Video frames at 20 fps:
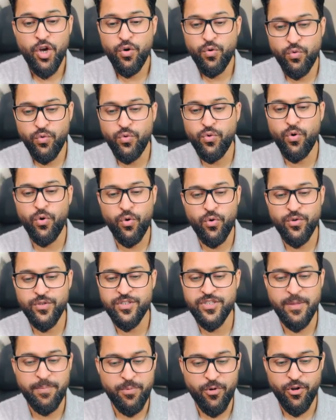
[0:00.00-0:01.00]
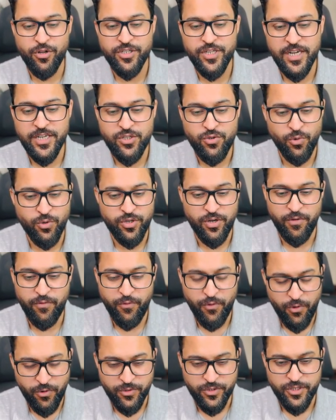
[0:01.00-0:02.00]
Who owns the project total
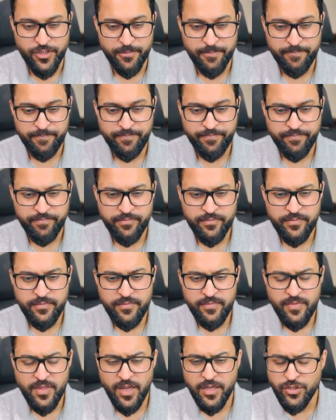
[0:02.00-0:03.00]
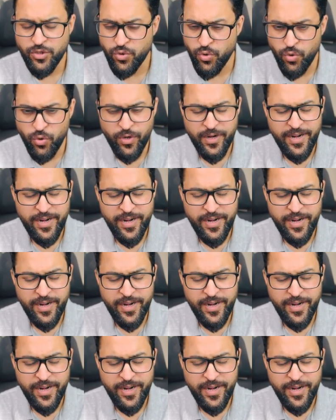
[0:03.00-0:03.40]
float? So